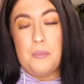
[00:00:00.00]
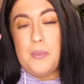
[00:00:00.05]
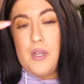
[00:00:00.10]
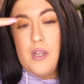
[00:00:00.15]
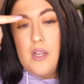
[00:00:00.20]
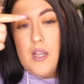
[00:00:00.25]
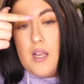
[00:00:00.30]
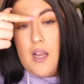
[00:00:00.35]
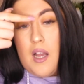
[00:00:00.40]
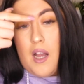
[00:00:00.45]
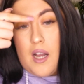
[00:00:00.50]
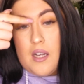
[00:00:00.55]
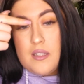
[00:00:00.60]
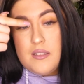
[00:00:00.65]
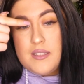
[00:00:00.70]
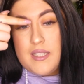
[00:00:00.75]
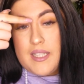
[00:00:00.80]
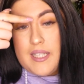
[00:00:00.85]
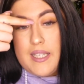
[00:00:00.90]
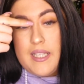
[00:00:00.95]
but
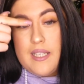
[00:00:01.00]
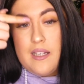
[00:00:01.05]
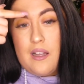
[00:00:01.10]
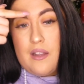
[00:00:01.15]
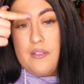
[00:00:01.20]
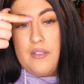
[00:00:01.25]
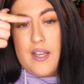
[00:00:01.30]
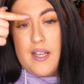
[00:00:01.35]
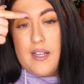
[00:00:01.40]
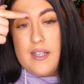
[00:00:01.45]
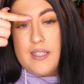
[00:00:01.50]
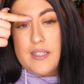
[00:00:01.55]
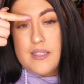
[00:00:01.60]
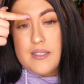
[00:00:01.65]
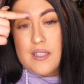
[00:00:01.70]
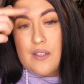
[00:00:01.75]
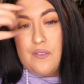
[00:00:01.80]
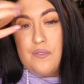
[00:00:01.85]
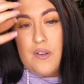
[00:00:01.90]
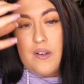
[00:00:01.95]
under here there
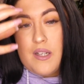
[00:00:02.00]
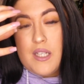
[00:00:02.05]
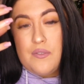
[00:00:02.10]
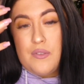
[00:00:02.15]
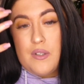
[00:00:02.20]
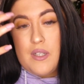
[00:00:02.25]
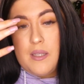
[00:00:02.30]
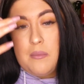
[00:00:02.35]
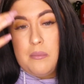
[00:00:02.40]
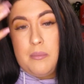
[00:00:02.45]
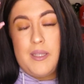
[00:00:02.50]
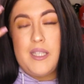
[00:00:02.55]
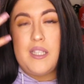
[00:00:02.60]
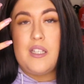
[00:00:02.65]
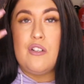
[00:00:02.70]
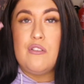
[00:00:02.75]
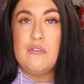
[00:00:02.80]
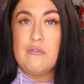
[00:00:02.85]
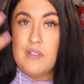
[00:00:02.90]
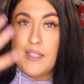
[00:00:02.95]
is a very very
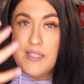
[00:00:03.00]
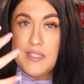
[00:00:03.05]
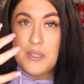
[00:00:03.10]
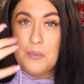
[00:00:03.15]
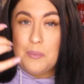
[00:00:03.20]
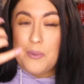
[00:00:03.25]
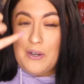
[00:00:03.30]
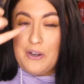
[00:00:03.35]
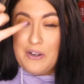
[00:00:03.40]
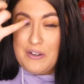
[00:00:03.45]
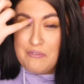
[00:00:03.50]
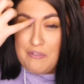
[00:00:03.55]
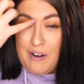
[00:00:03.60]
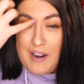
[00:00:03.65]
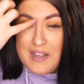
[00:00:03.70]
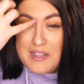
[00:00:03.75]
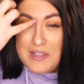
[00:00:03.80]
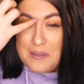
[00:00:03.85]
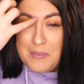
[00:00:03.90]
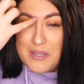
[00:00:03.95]
big red spot
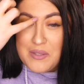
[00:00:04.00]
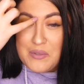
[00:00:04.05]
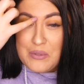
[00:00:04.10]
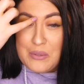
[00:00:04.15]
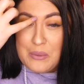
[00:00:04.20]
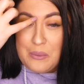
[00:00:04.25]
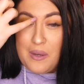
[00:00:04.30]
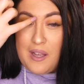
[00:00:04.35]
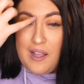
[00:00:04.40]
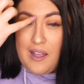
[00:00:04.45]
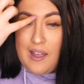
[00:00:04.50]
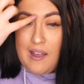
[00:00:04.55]
right in the middle,